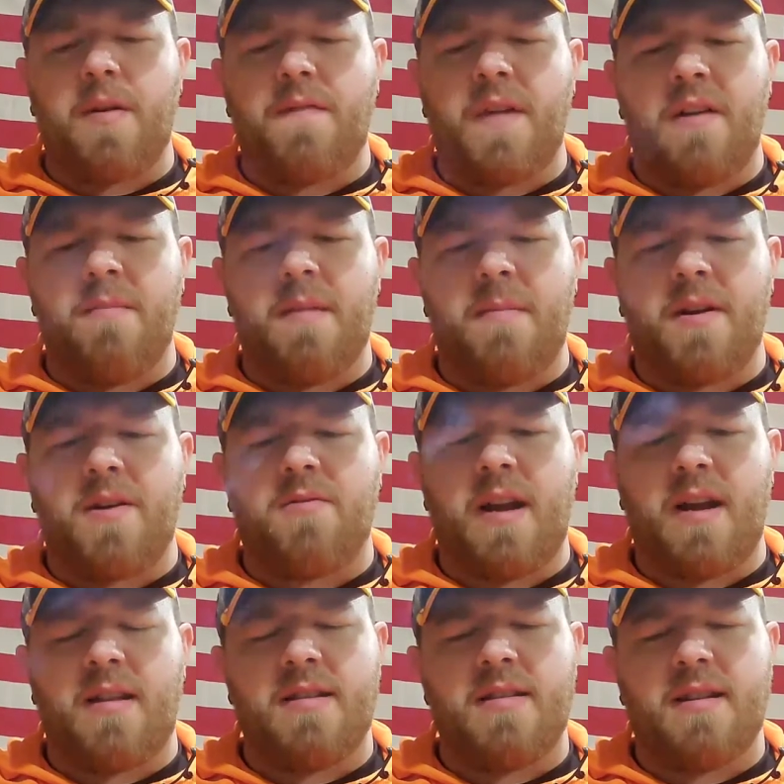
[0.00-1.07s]
if I remember
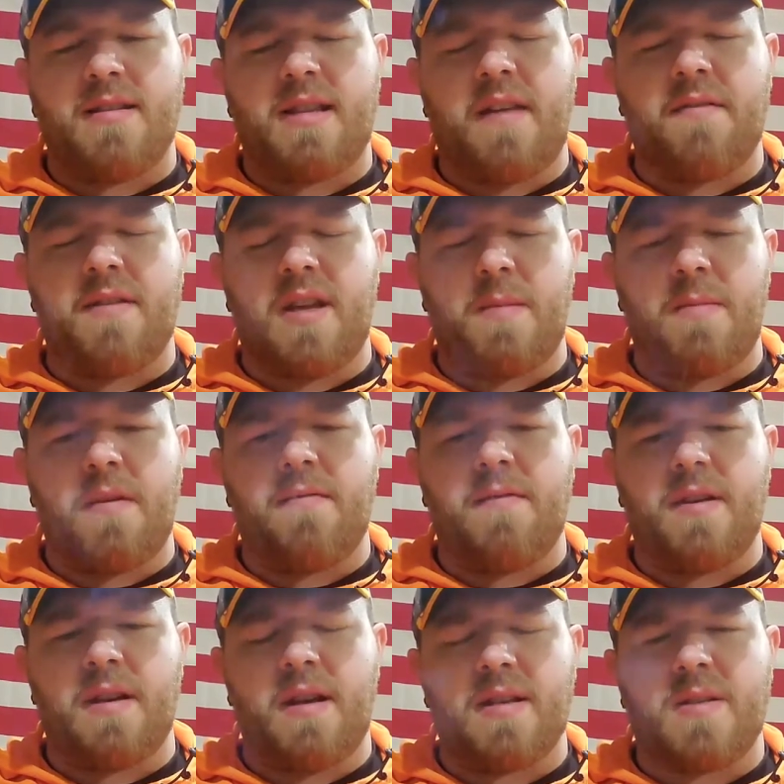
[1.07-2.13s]
correctly, does have a little bit of
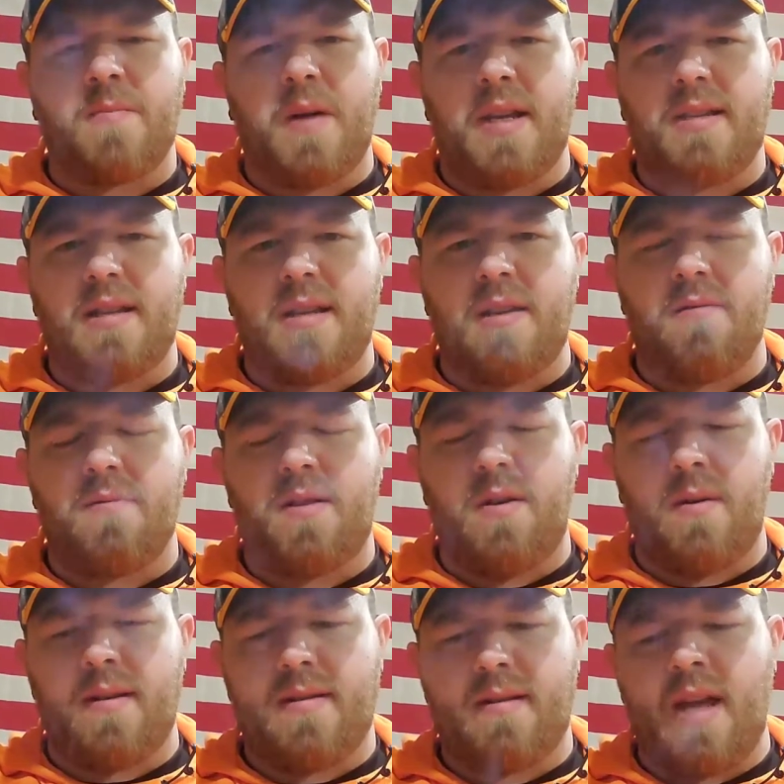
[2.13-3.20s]
a spicy note
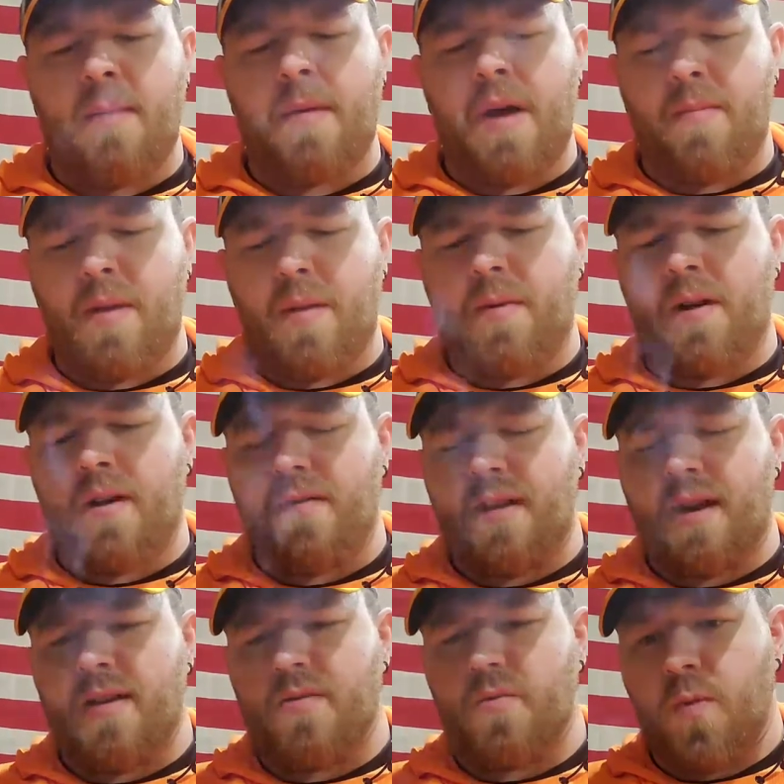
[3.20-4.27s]
to it. So that might be part of
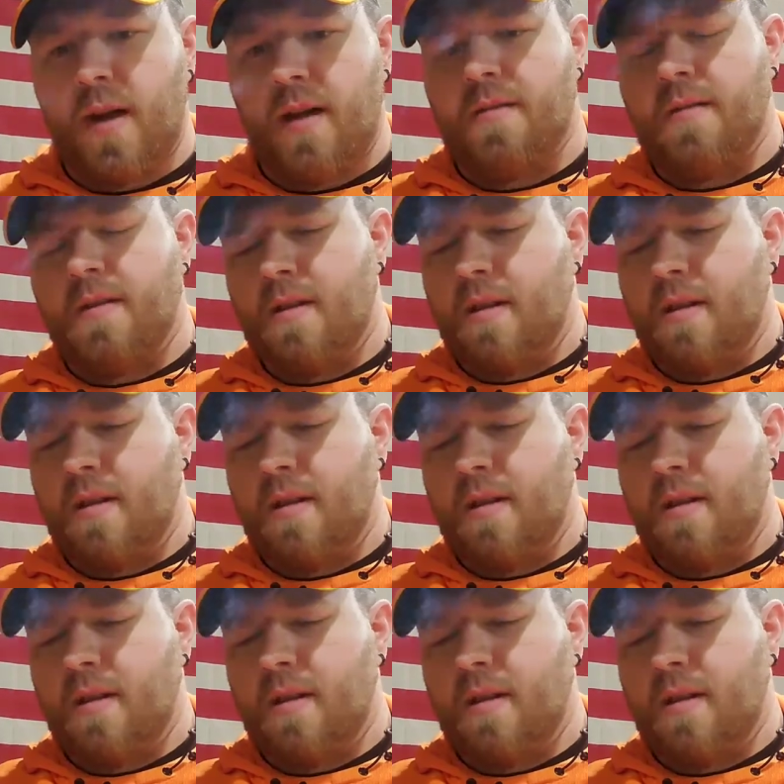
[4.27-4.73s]
that as well.